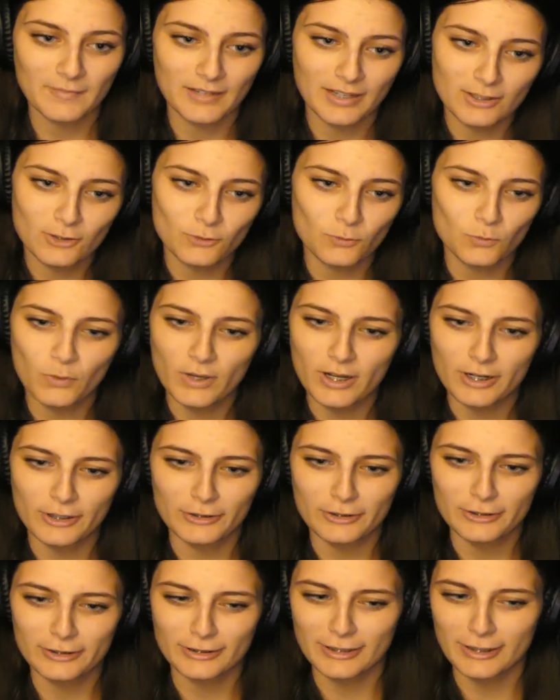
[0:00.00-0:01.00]
It's
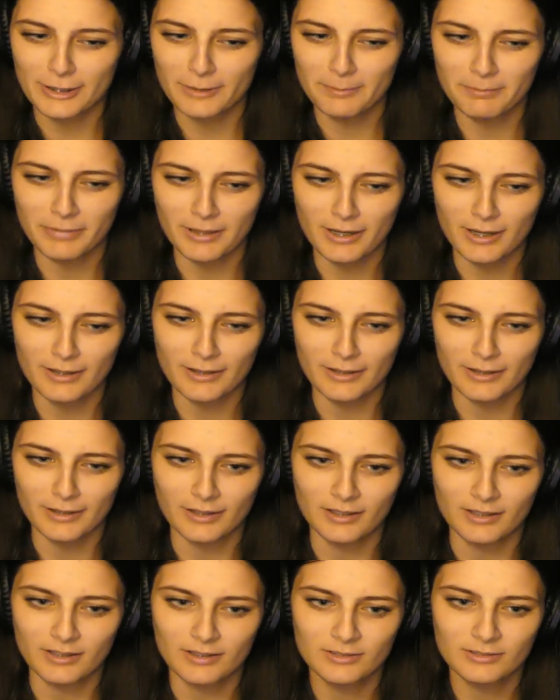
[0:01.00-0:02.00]
weird to see them
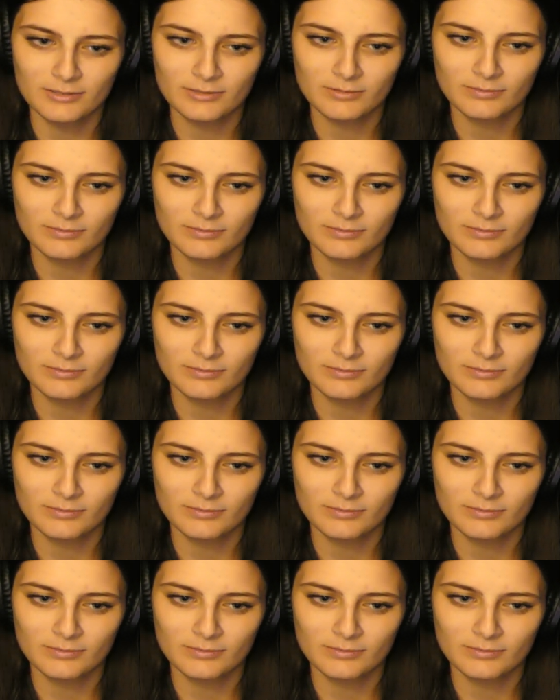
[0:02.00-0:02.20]
bonding.